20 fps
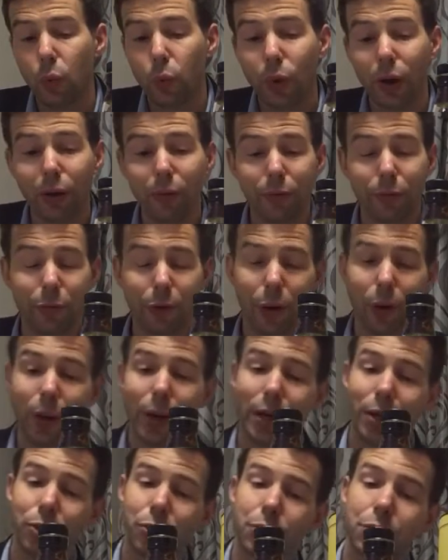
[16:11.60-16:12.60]
Well,
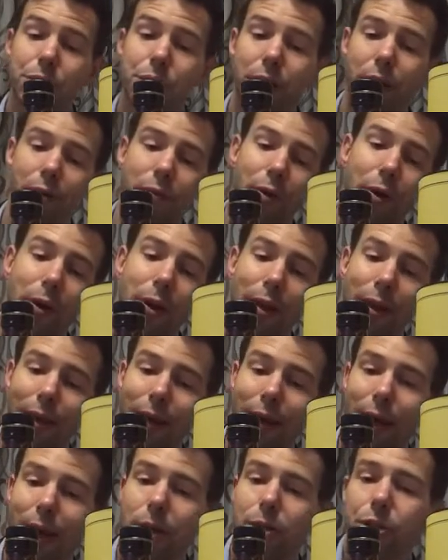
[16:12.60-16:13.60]
very interesting, very
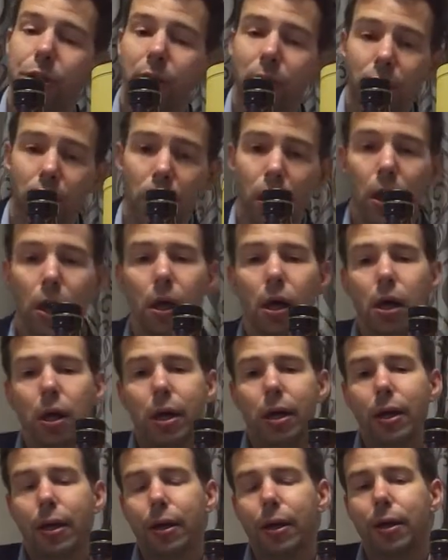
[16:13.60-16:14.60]
engaging.
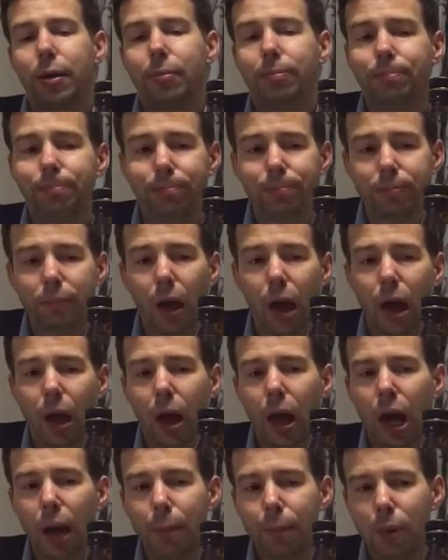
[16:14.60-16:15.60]
Um,
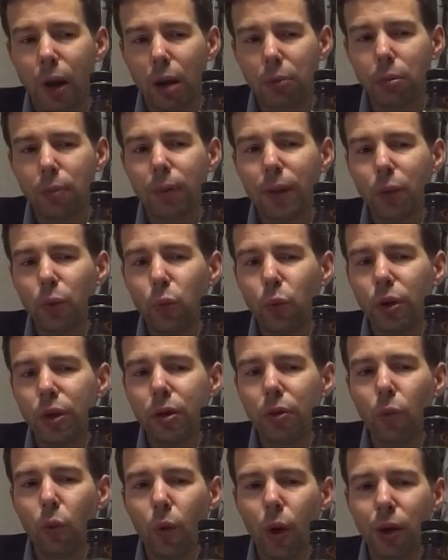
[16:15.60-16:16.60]
I probably
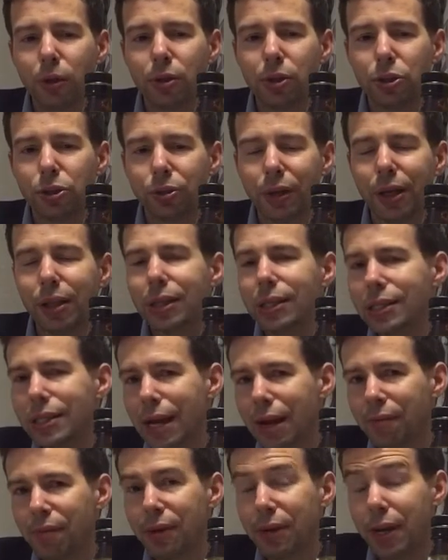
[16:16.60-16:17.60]
wouldn't want to drink this
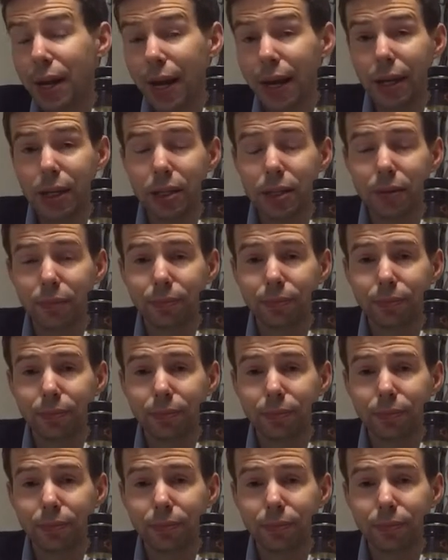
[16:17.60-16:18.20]
every night,